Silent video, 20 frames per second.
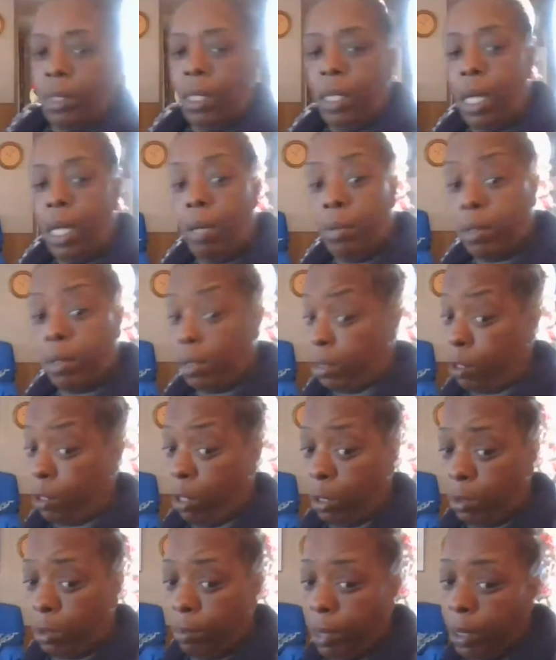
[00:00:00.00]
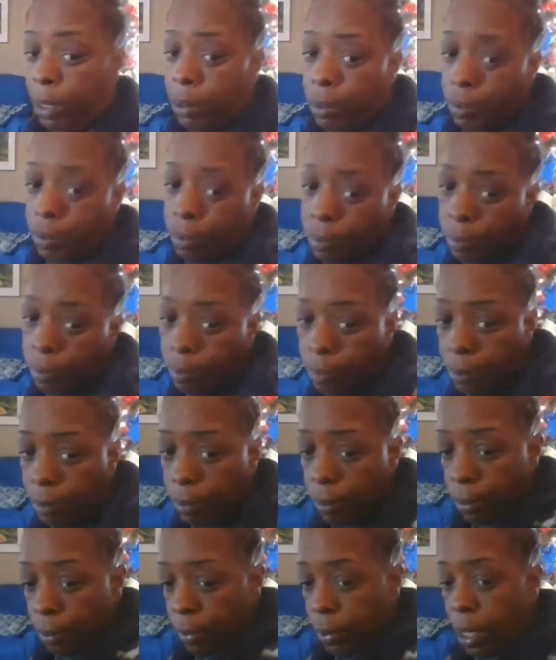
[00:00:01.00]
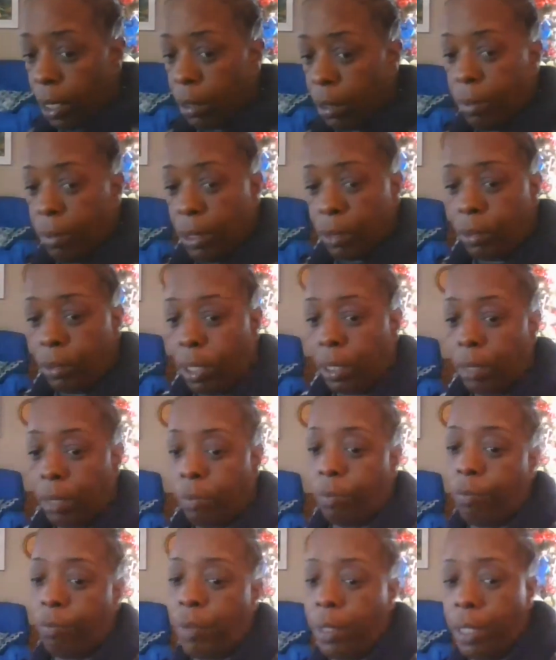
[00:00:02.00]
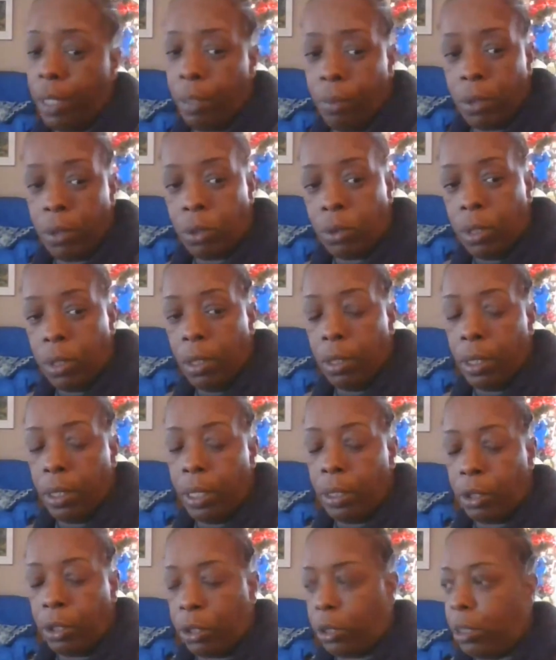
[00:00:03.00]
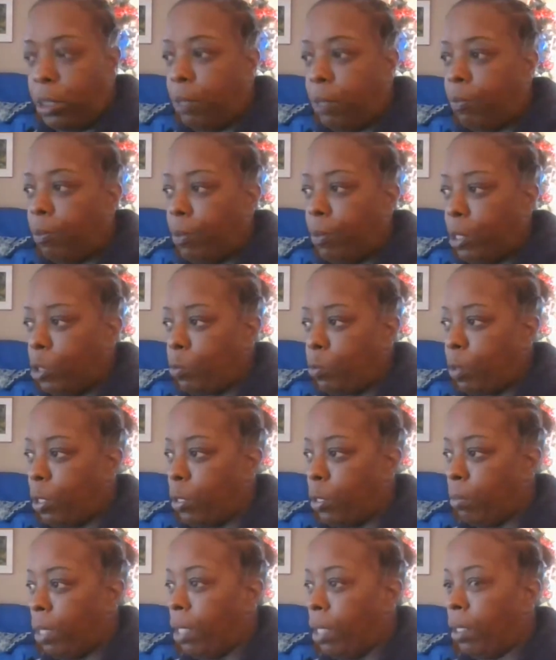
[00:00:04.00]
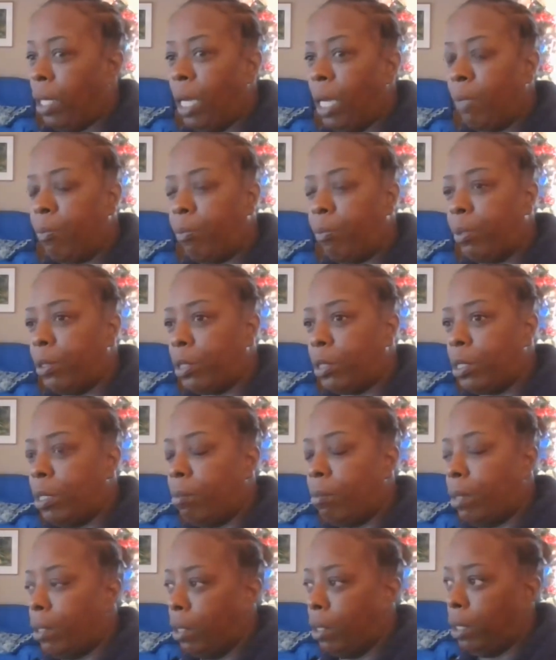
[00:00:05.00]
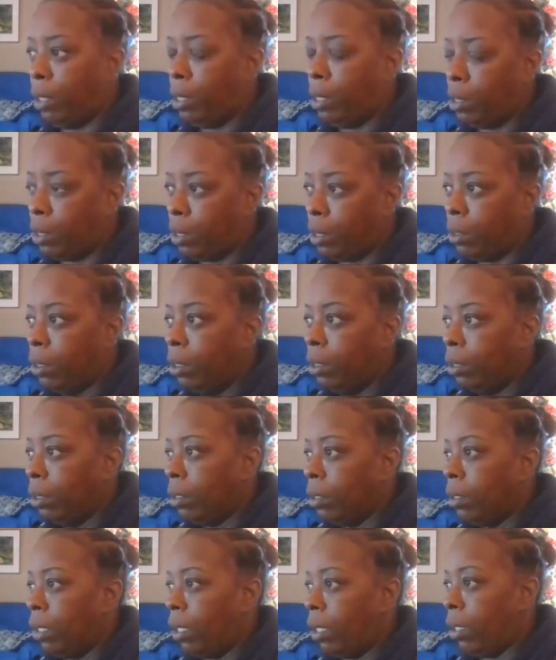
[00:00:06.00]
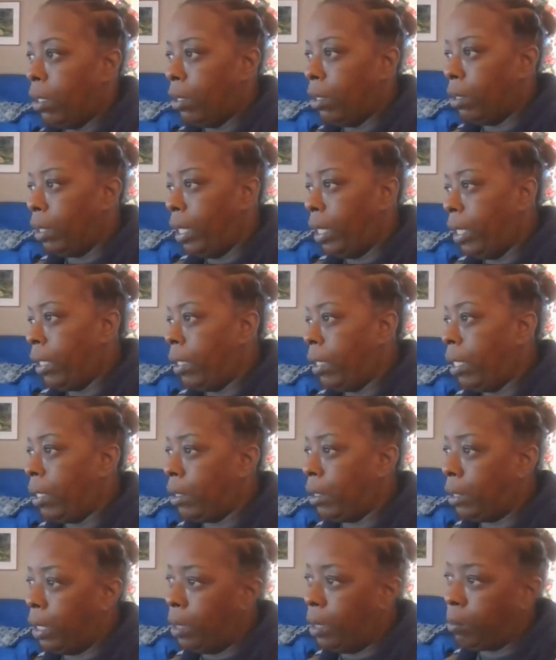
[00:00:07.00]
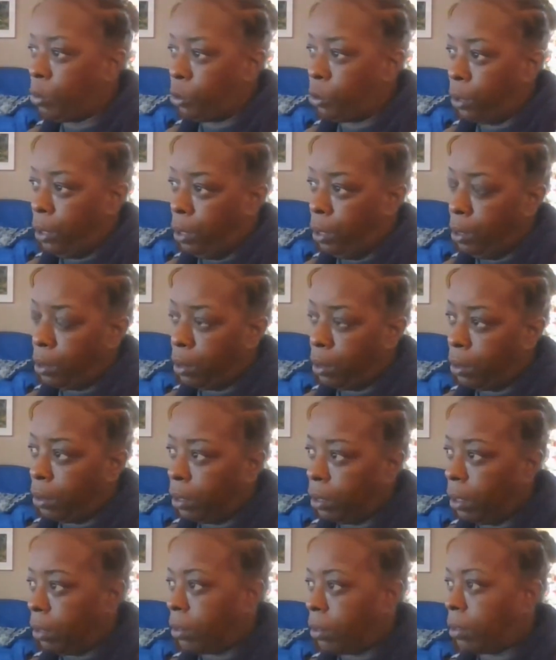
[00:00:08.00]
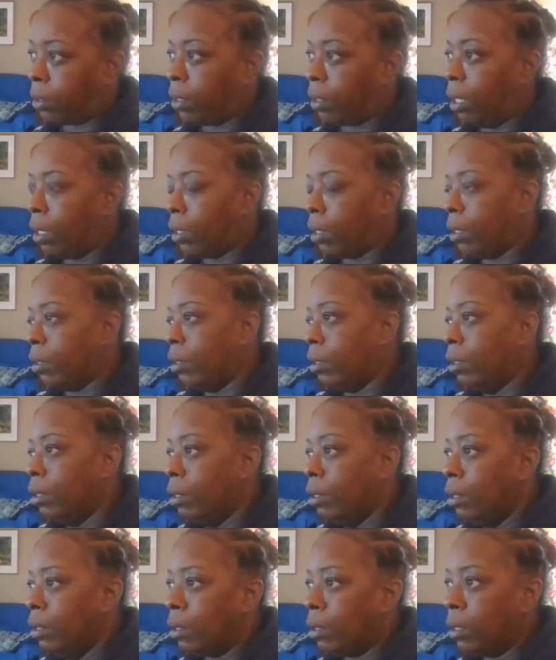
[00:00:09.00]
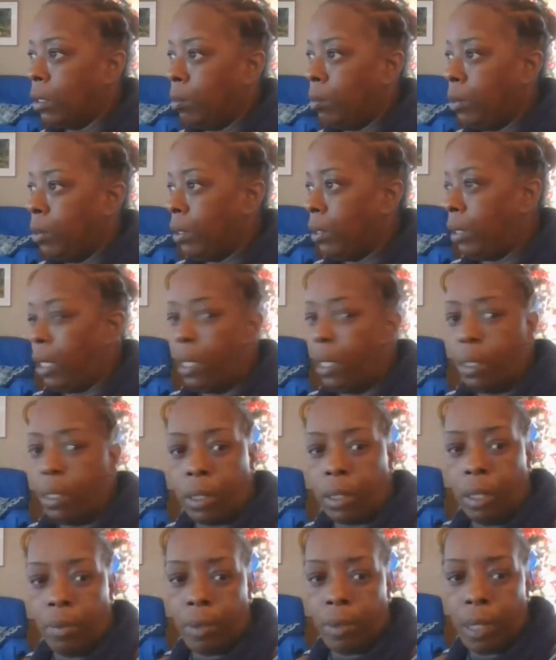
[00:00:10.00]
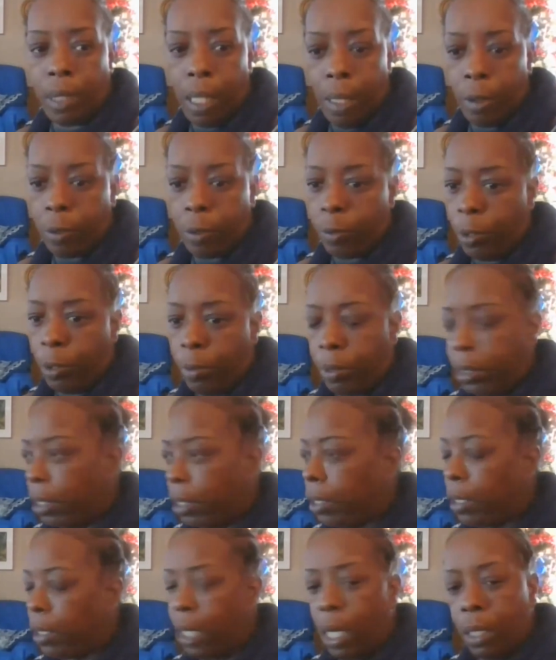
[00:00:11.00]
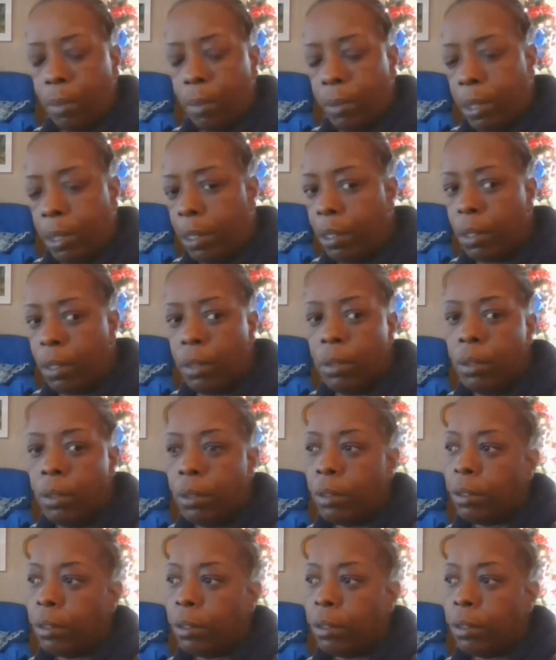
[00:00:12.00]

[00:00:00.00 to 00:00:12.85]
And I was a sergeant major. Not to mention what I give him VA, which literally ain't shit for me, sparing my life, busting up my knees and hell, hanging out of damn trees and getting stuck and could have been dead seven times four, but thank God I'm here.